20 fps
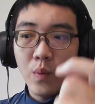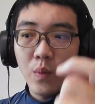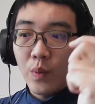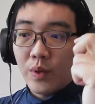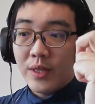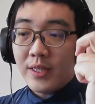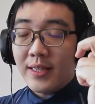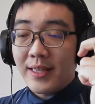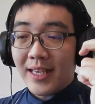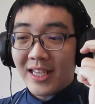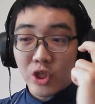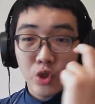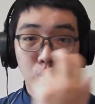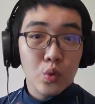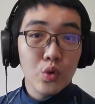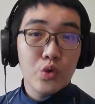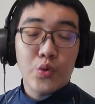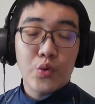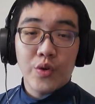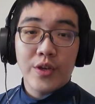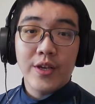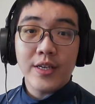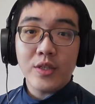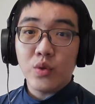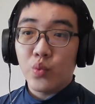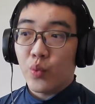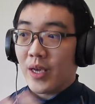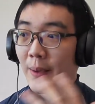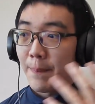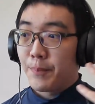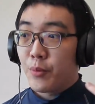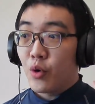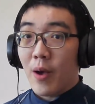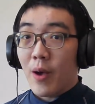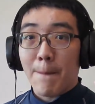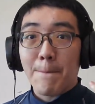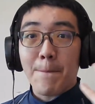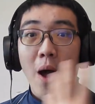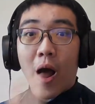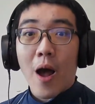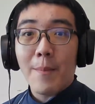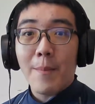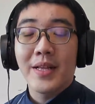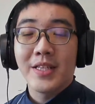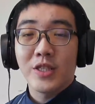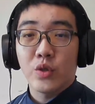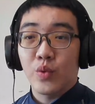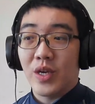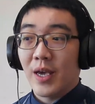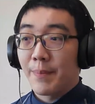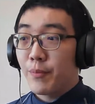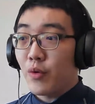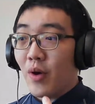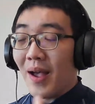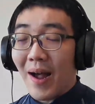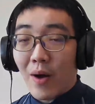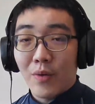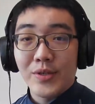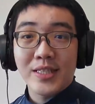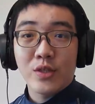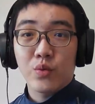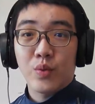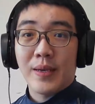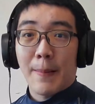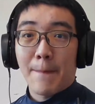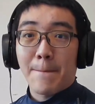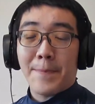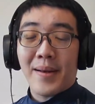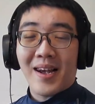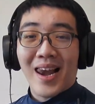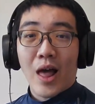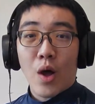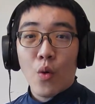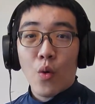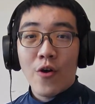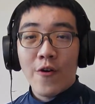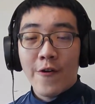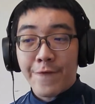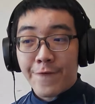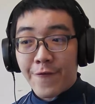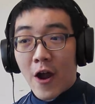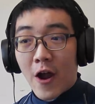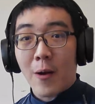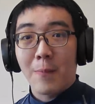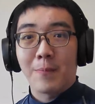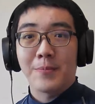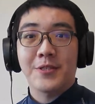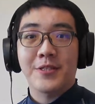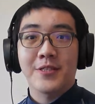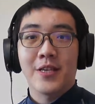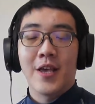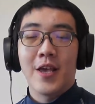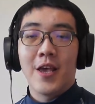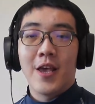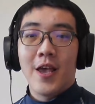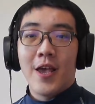Within the next 2-3 years, we can build apartments, we can build houses, we can plow farms.